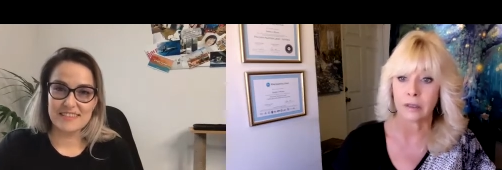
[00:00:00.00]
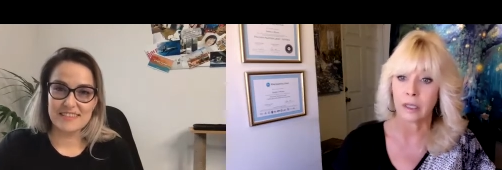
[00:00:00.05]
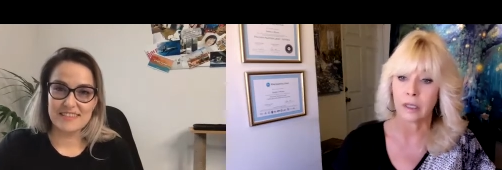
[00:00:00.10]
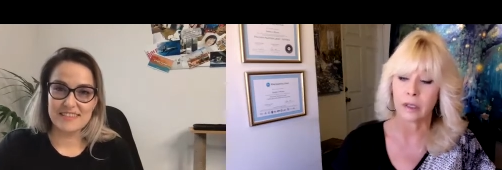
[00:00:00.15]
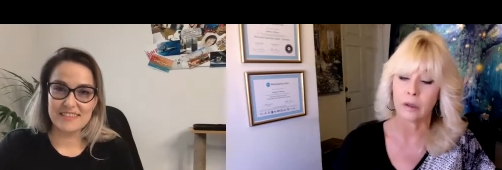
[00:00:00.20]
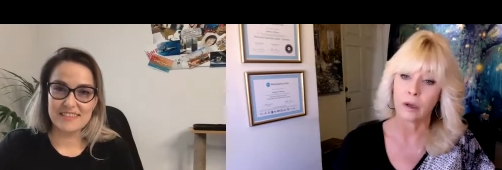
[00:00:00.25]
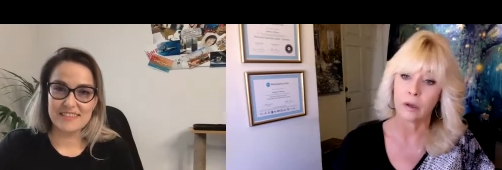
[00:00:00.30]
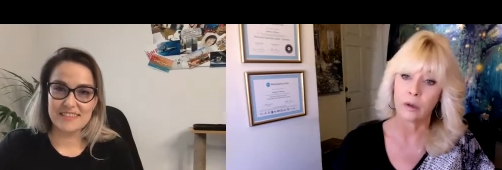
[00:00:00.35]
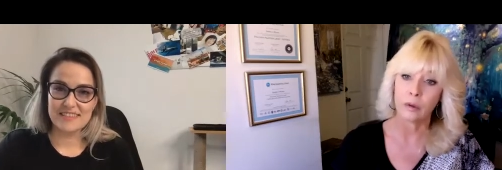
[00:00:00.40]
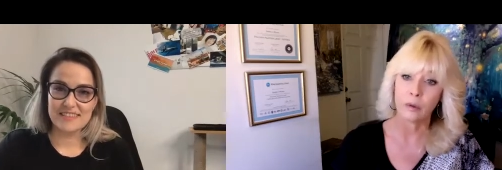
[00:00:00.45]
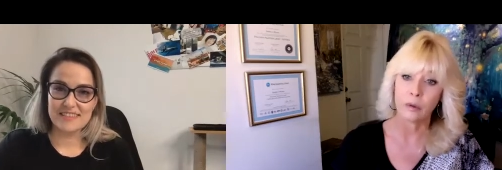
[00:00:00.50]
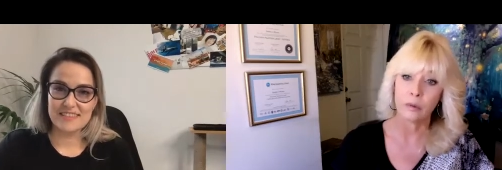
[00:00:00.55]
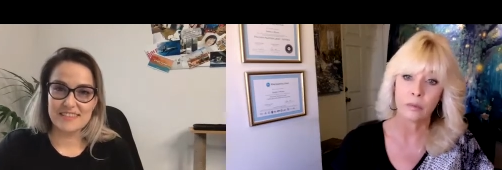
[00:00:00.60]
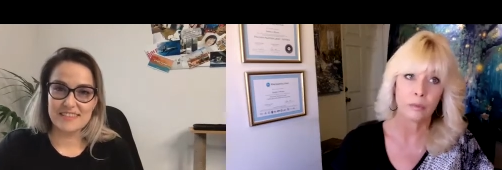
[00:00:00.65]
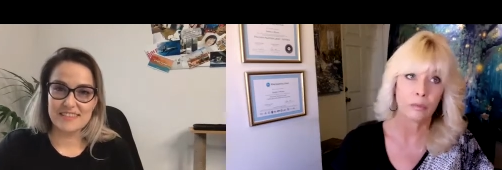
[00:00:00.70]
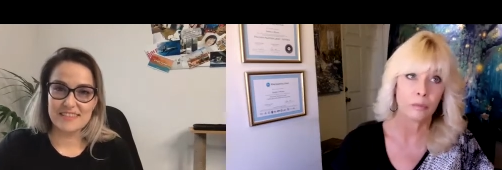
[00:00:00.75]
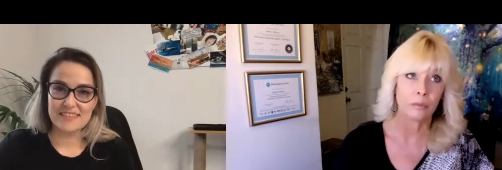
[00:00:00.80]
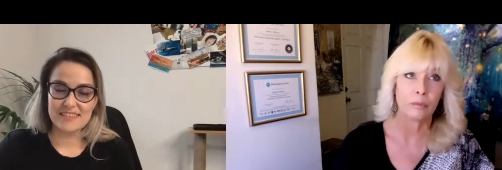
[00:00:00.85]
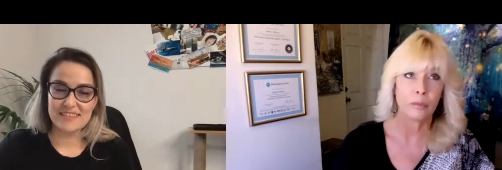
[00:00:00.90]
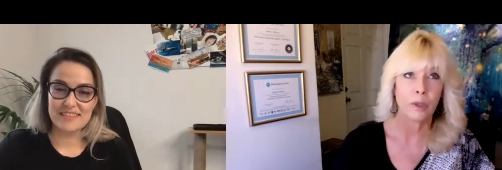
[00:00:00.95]
Speaker 1: Like who,
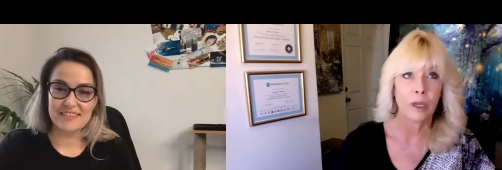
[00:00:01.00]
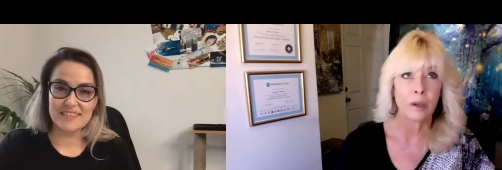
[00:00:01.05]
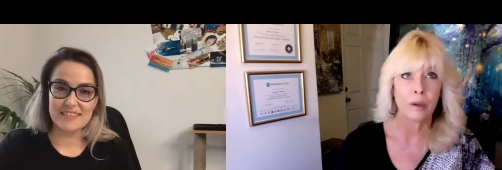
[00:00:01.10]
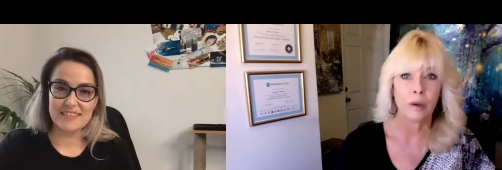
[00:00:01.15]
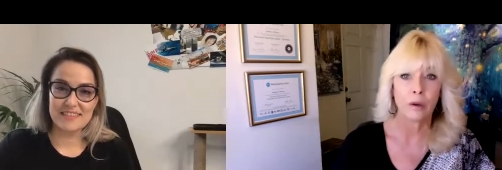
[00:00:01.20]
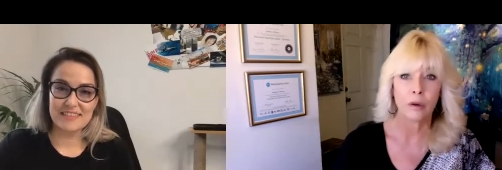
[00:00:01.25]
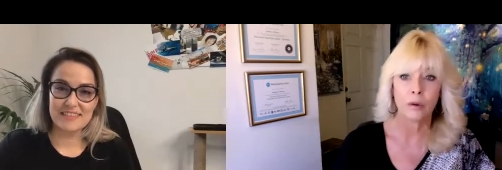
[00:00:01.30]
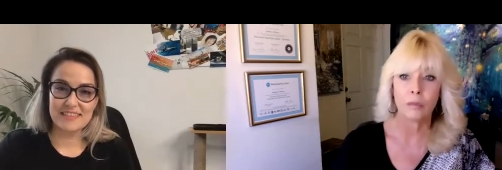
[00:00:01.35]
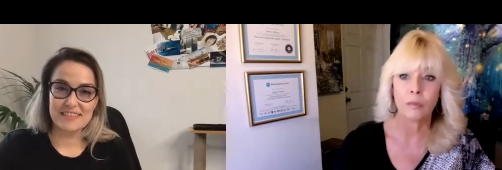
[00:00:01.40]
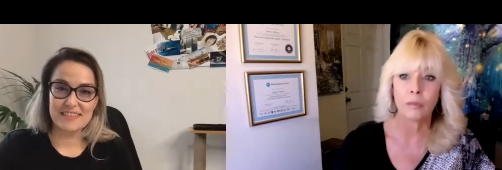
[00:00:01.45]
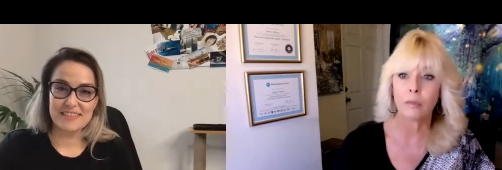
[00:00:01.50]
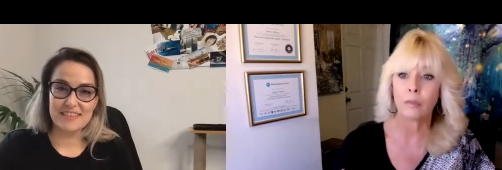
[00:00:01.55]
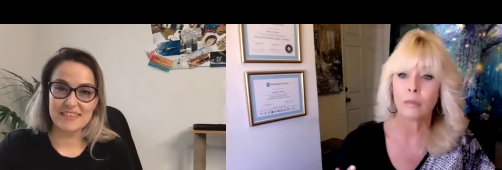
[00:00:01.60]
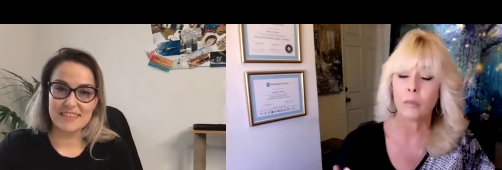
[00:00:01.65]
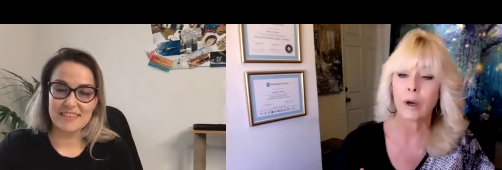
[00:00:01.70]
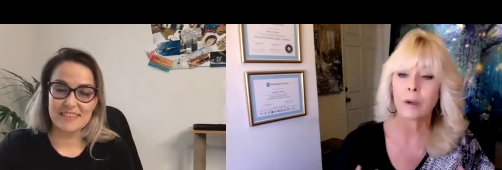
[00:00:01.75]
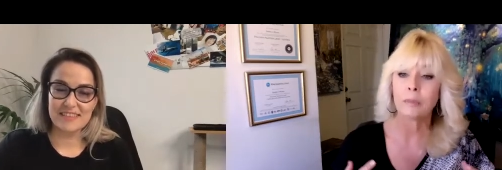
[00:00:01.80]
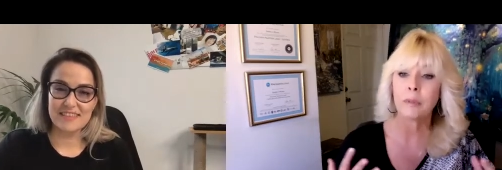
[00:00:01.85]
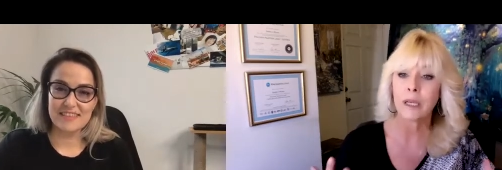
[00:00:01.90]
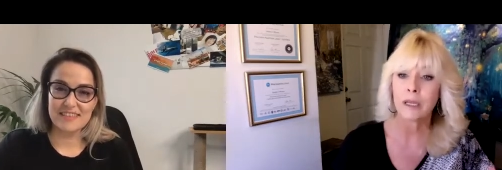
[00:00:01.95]

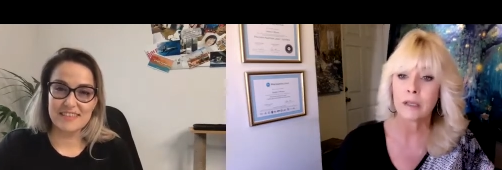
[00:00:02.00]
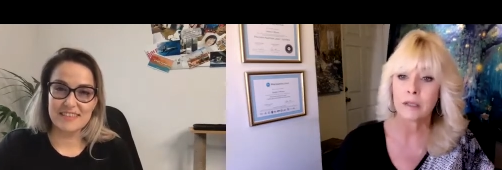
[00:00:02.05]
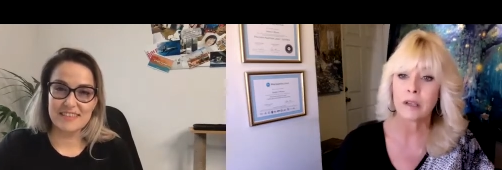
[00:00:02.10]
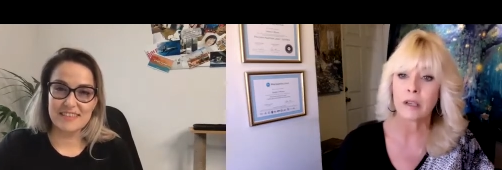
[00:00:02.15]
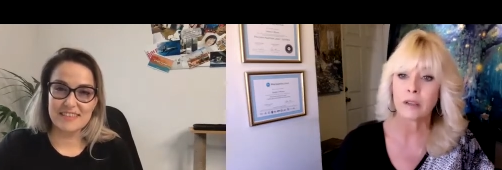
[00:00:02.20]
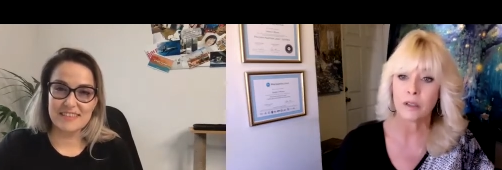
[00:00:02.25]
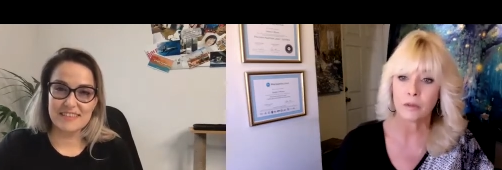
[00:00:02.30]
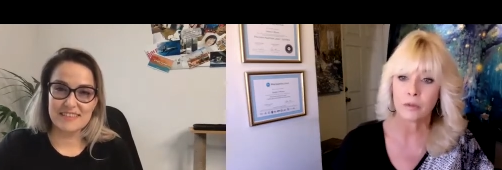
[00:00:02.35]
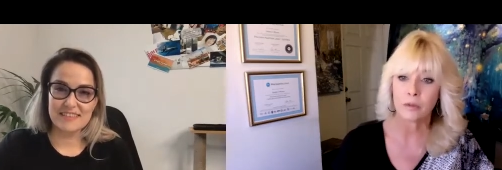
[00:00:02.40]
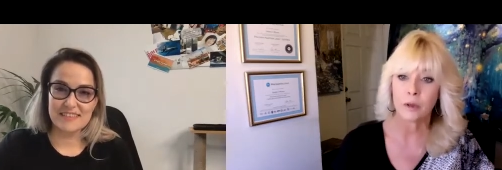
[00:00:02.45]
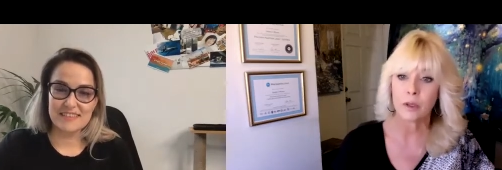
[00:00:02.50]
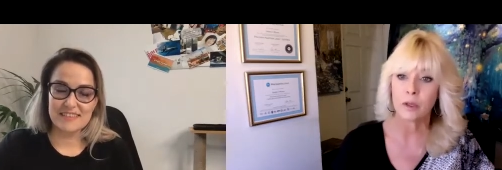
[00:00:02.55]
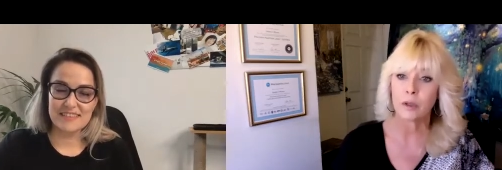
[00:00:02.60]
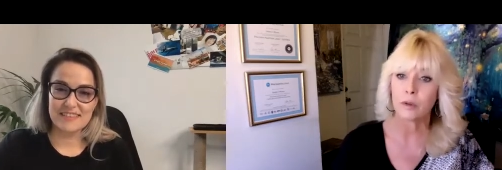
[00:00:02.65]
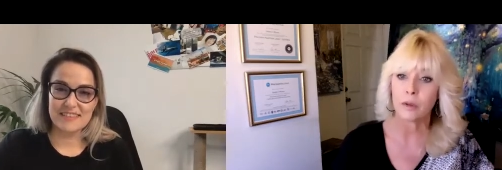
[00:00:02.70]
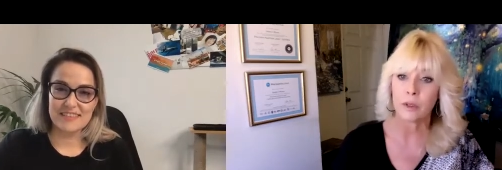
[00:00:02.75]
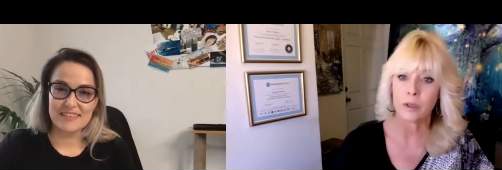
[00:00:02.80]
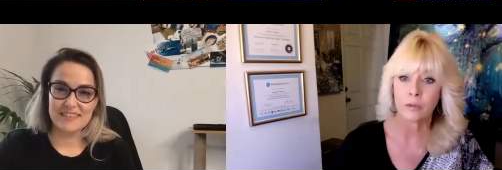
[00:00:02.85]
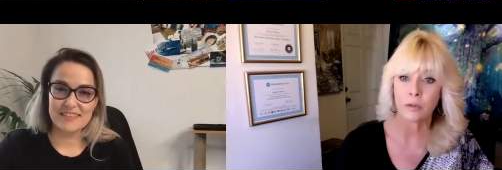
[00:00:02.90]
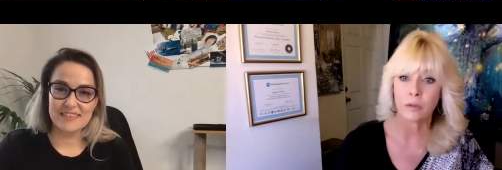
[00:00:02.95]
what makes sense for
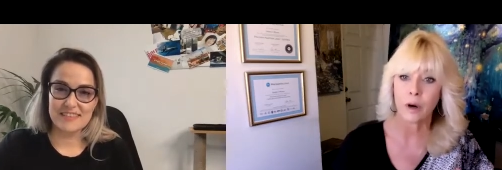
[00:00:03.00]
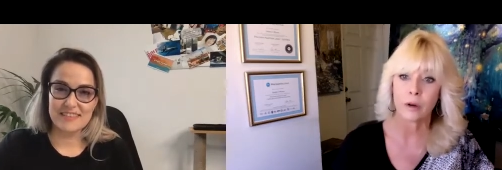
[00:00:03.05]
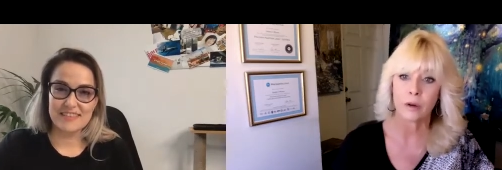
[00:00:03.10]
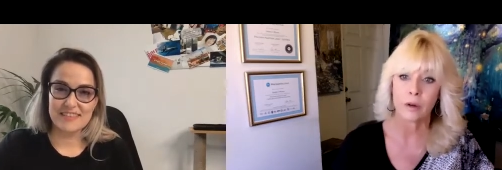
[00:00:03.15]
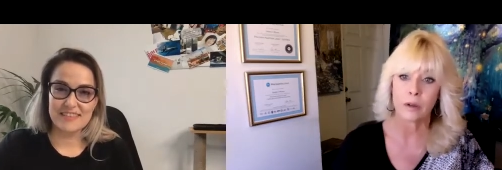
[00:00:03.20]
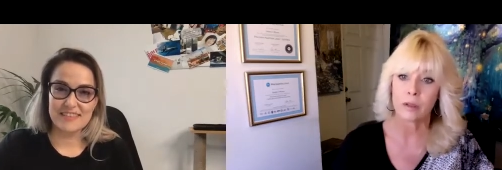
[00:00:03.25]
you as far